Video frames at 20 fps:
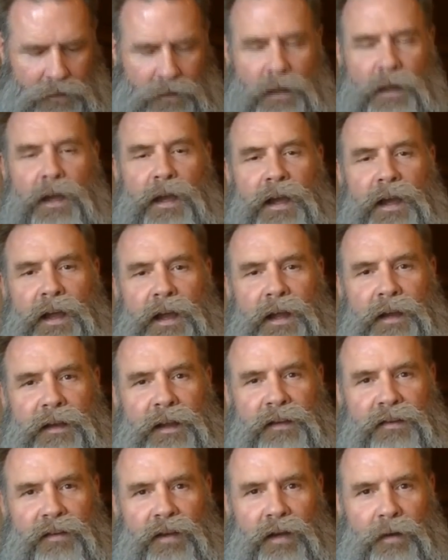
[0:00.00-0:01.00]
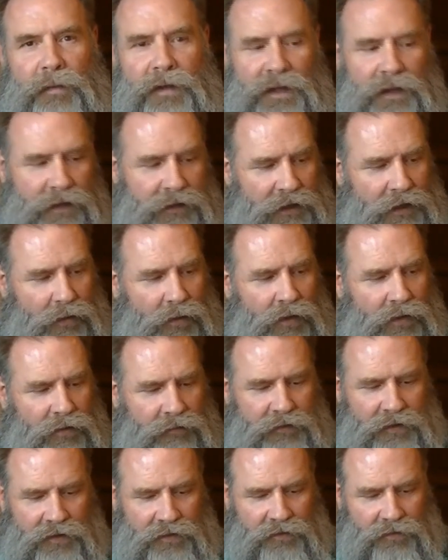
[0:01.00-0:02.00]
And that's going to be it. Now all of
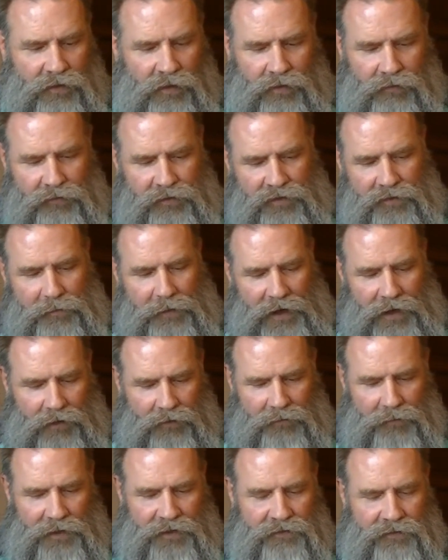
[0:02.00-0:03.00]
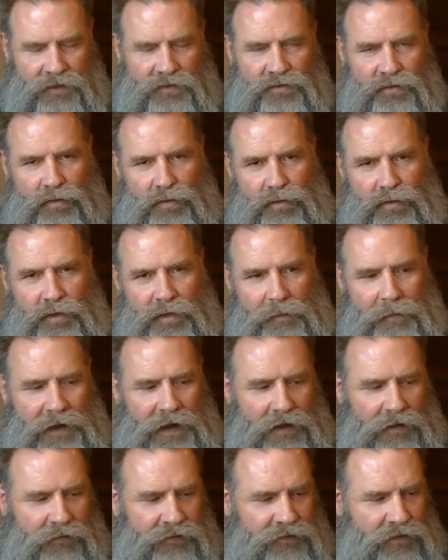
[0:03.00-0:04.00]
these bottles, my essential oil
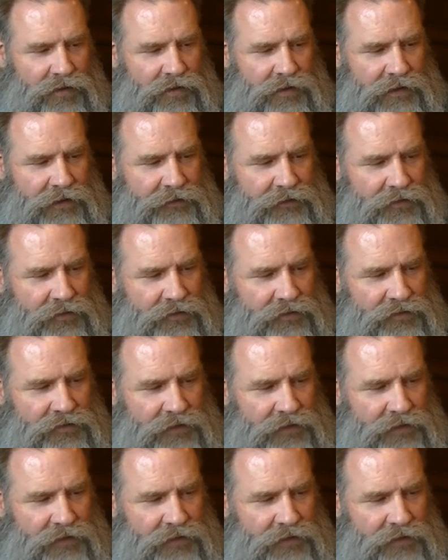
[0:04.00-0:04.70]
bottles, they all had those